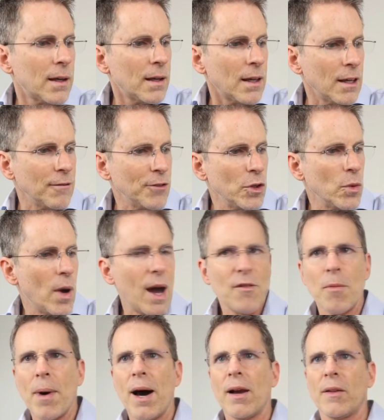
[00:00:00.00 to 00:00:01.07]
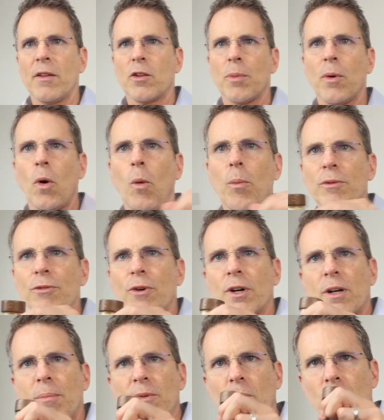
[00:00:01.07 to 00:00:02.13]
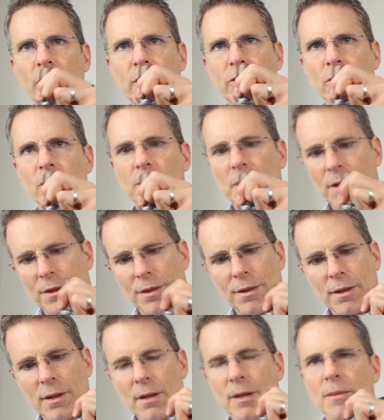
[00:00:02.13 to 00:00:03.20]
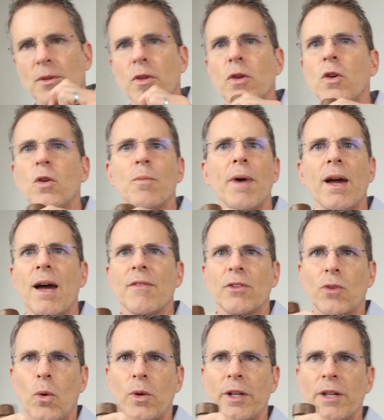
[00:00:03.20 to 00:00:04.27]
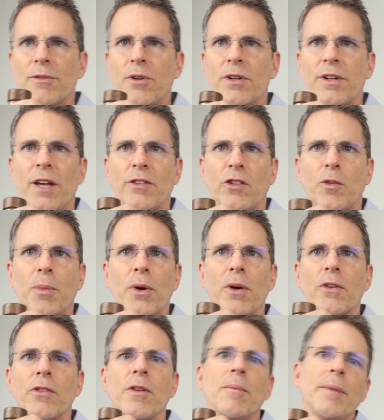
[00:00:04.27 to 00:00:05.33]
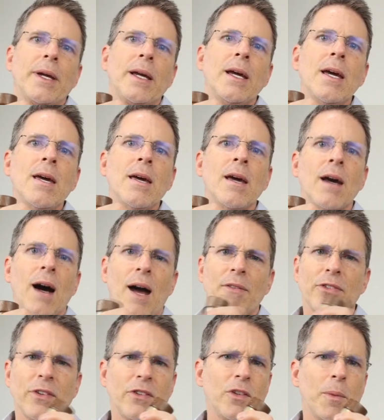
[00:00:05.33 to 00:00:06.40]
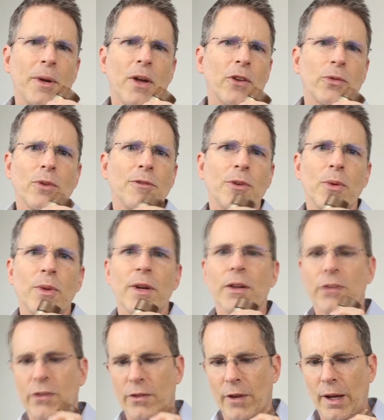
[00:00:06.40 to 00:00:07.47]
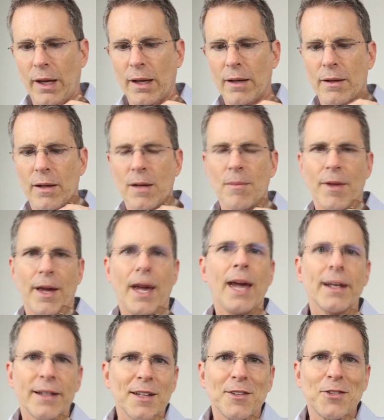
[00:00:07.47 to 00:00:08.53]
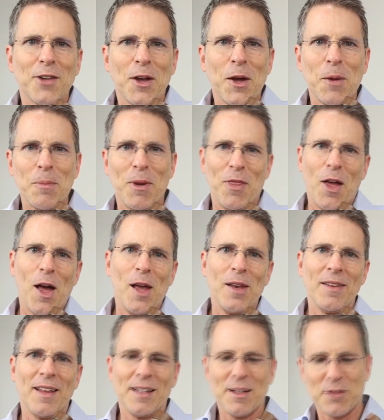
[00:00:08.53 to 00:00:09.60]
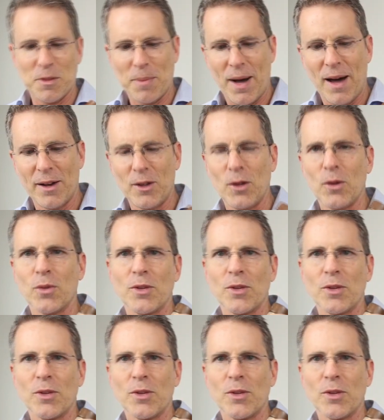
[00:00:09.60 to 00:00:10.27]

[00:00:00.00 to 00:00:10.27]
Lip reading: if you have a bottle that's been open for a couple of weeks or a month, you may have a totally different taste experience than me. I've seen somebody else review this, and they hated it, but then they left the bottle,